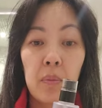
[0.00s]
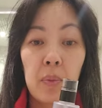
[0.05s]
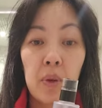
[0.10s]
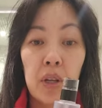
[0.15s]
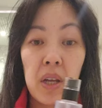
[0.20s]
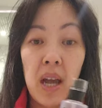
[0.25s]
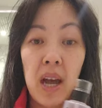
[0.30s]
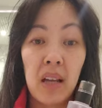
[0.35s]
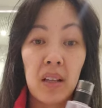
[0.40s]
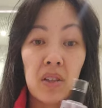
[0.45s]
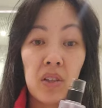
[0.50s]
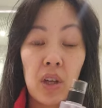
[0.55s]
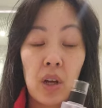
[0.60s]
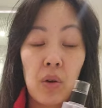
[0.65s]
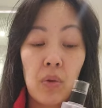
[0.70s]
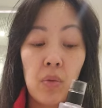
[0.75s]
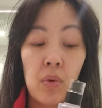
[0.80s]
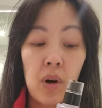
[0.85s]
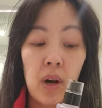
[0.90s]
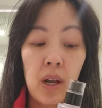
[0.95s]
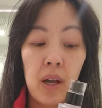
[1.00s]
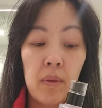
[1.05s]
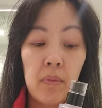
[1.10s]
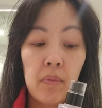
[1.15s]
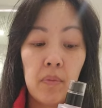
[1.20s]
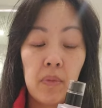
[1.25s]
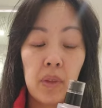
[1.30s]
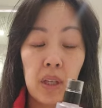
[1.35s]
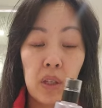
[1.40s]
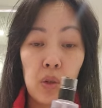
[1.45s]
But yeah, so
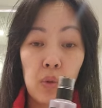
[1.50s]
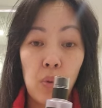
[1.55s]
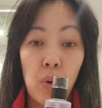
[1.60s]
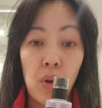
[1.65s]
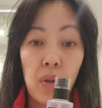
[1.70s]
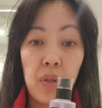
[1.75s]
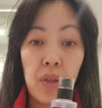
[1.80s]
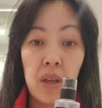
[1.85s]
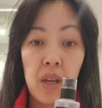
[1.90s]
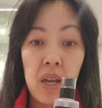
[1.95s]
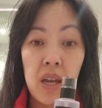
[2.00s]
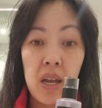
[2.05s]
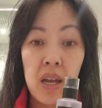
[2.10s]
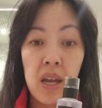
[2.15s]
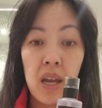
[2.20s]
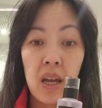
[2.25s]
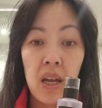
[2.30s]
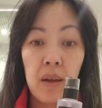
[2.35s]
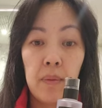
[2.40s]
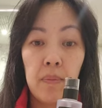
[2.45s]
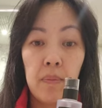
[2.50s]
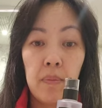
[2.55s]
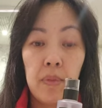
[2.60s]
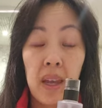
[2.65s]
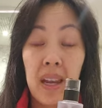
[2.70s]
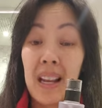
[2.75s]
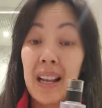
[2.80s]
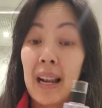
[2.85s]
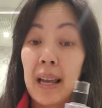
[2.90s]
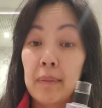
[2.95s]
that's what they
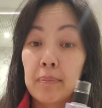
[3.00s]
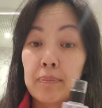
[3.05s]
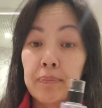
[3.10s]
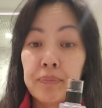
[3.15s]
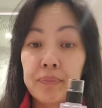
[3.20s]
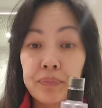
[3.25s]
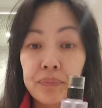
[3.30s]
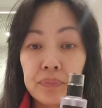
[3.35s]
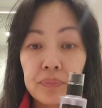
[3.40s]
claim.